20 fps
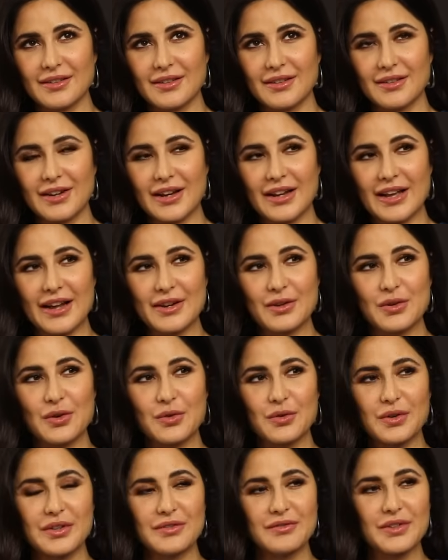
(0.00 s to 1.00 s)
you know, I can't
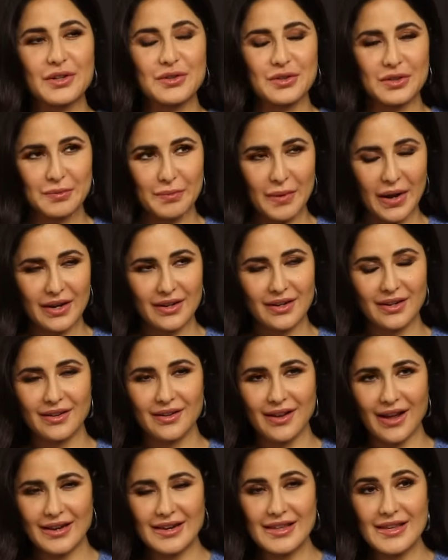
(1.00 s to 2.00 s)
go in retrospect
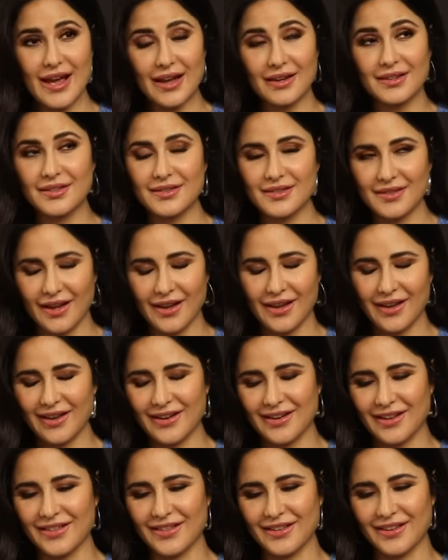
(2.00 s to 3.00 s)
and yet say
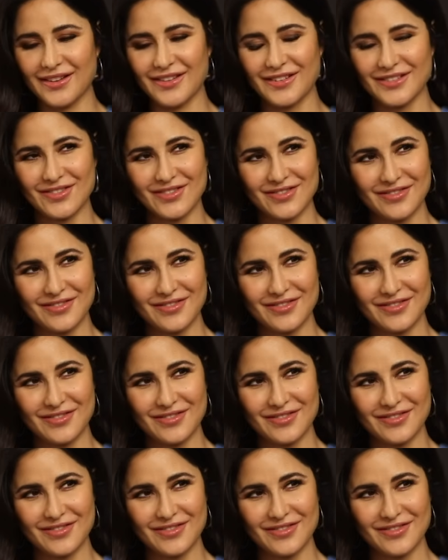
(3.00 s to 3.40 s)
anything.